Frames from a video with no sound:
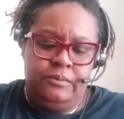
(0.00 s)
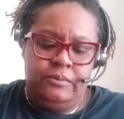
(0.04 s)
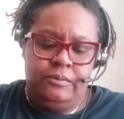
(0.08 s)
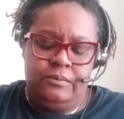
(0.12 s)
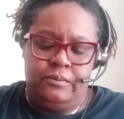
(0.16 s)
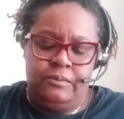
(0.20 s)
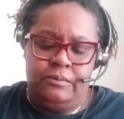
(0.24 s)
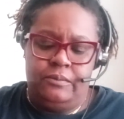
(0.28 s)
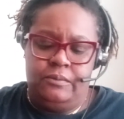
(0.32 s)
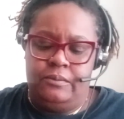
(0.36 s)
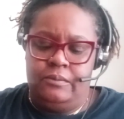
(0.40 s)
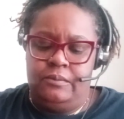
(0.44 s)

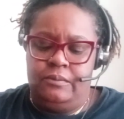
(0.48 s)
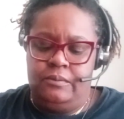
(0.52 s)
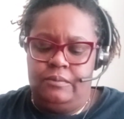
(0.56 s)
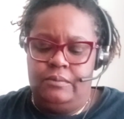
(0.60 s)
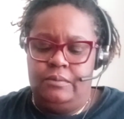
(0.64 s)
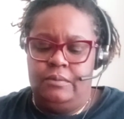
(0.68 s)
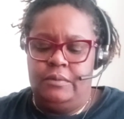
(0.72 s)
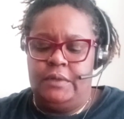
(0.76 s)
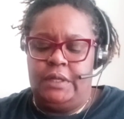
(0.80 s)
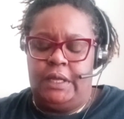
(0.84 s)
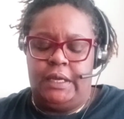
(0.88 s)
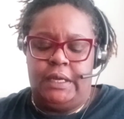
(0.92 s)
Mm -hmm.
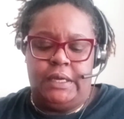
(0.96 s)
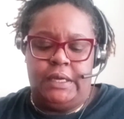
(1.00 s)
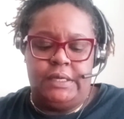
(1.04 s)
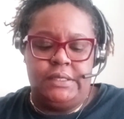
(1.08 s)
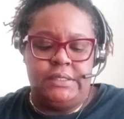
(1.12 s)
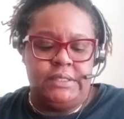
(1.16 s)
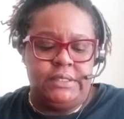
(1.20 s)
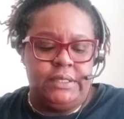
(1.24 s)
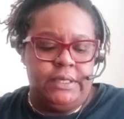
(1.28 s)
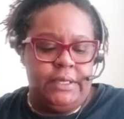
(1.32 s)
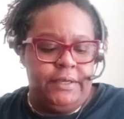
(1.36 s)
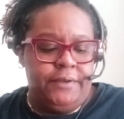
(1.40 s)
Like I
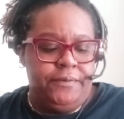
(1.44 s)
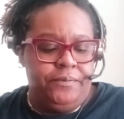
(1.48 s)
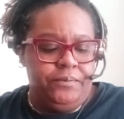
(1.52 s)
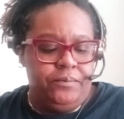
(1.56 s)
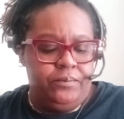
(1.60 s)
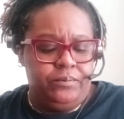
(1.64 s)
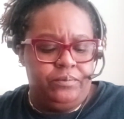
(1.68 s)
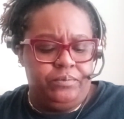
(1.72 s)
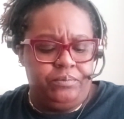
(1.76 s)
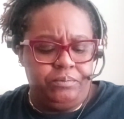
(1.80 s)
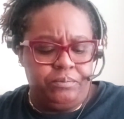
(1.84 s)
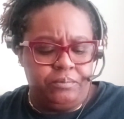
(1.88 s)
said,
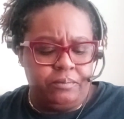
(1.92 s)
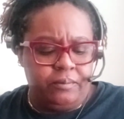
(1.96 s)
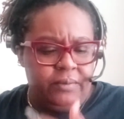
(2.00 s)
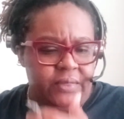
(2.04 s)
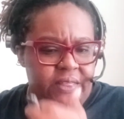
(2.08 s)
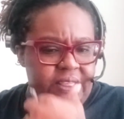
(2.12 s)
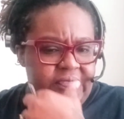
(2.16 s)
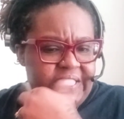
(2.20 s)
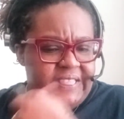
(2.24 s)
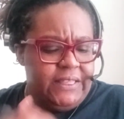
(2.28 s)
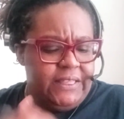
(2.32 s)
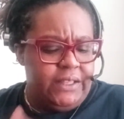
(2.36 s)

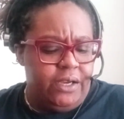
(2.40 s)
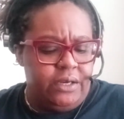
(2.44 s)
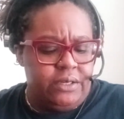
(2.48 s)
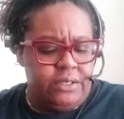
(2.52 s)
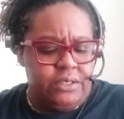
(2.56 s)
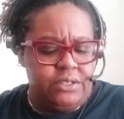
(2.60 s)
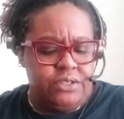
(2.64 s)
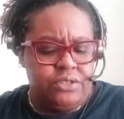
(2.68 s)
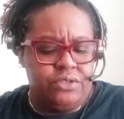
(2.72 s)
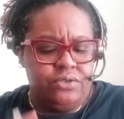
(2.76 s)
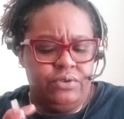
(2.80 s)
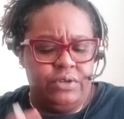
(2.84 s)
there are
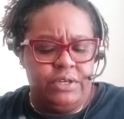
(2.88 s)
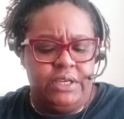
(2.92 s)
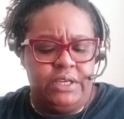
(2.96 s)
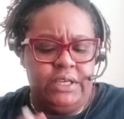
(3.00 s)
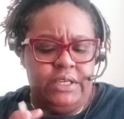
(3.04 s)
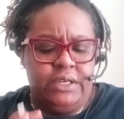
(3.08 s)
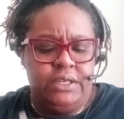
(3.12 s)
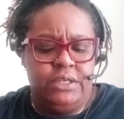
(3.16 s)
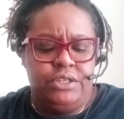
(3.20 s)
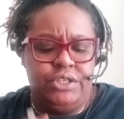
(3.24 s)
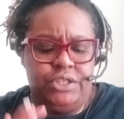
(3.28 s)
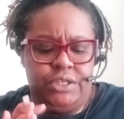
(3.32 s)
distorted
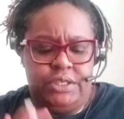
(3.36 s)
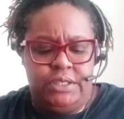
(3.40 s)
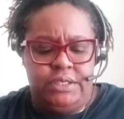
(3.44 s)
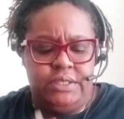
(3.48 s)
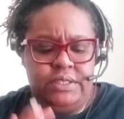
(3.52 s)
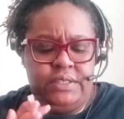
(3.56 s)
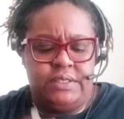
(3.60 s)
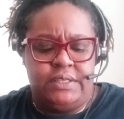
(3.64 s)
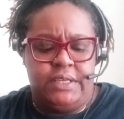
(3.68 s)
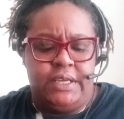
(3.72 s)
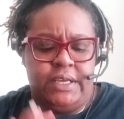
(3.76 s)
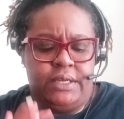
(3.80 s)

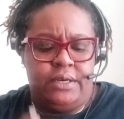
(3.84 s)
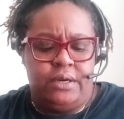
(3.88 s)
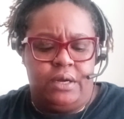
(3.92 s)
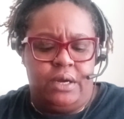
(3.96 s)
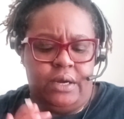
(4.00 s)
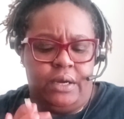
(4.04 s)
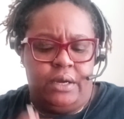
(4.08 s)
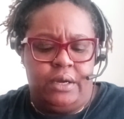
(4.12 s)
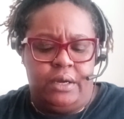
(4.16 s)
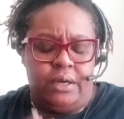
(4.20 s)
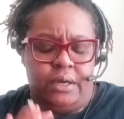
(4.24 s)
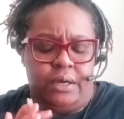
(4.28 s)
energies that
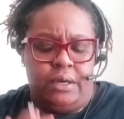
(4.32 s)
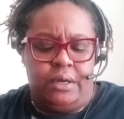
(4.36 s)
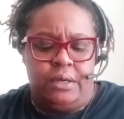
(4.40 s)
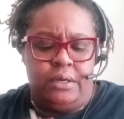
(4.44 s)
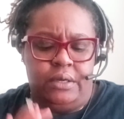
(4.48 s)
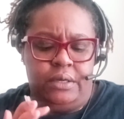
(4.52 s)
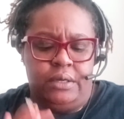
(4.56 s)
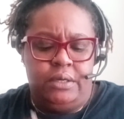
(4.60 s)
uh,